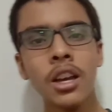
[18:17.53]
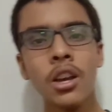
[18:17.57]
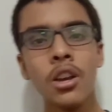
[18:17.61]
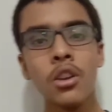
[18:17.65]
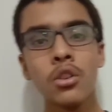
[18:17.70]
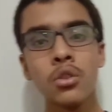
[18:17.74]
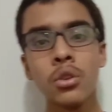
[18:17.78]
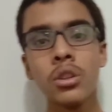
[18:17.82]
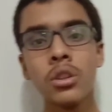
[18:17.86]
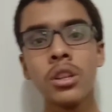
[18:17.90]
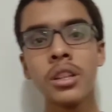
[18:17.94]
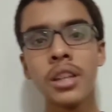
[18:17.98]

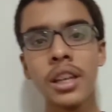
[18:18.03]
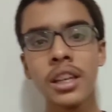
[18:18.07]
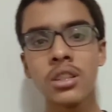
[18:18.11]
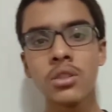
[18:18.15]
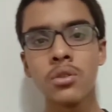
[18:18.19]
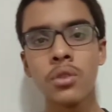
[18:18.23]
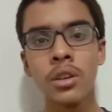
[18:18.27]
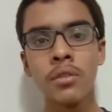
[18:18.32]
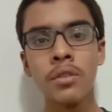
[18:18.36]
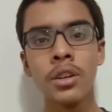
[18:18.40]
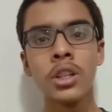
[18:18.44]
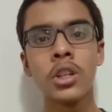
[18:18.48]
So in the next
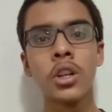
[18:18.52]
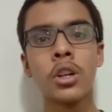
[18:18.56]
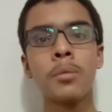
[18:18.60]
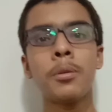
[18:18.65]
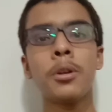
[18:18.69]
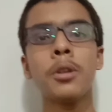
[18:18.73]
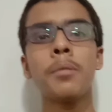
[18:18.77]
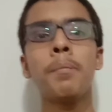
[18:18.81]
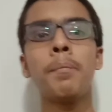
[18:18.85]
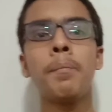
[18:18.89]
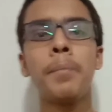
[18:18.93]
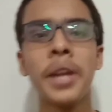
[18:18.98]
one, we'll talk
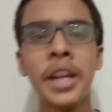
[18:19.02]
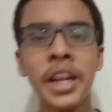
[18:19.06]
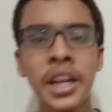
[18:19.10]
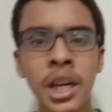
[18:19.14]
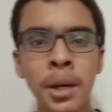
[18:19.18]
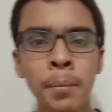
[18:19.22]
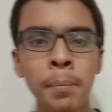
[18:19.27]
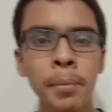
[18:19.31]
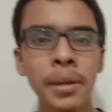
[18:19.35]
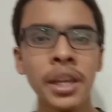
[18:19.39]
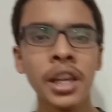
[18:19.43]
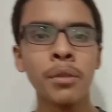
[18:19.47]
about paid
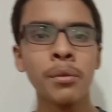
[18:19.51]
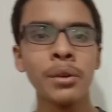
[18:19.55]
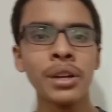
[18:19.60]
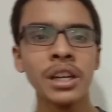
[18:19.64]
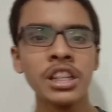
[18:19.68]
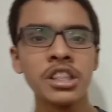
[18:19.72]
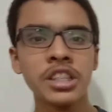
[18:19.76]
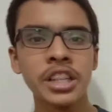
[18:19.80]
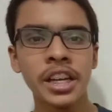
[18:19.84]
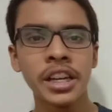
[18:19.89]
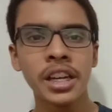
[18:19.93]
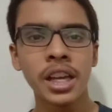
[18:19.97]
up equity
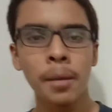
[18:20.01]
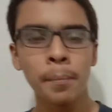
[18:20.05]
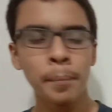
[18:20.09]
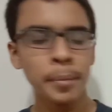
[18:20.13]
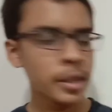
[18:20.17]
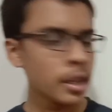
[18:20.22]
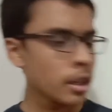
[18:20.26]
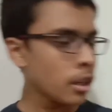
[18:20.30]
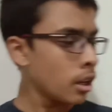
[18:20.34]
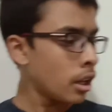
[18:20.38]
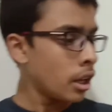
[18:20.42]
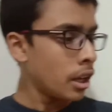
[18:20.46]
share capital,